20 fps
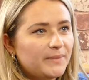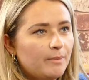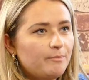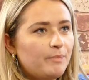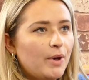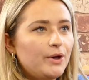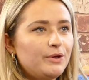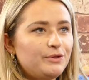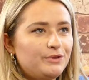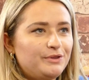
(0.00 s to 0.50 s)

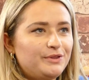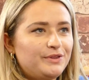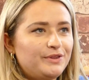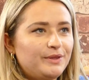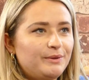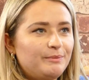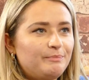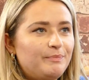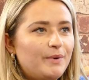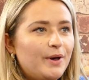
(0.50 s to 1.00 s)

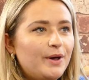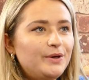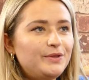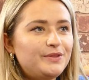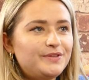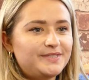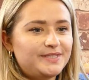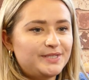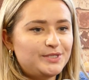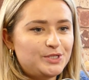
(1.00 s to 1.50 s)

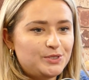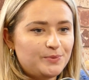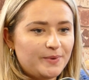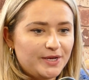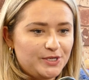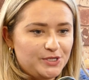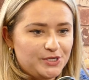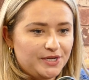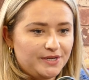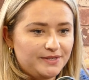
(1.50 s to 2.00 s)
Both
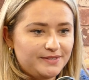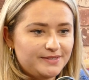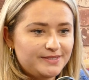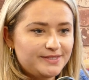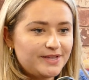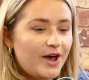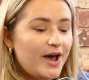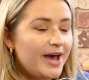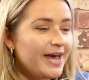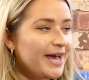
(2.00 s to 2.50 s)

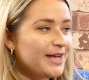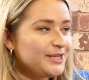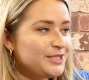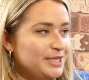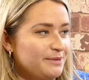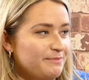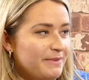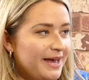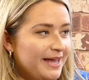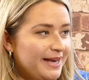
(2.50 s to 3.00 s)
situations. I
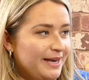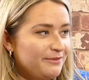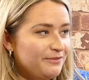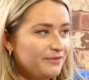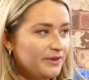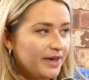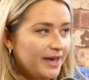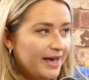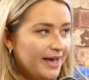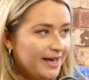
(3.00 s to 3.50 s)
actually met
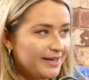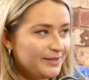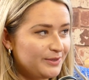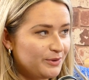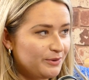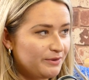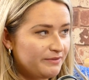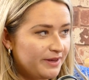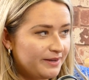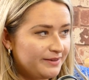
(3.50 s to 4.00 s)
Olivia at
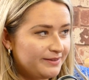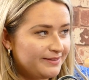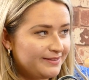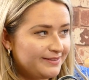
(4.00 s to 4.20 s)
your event.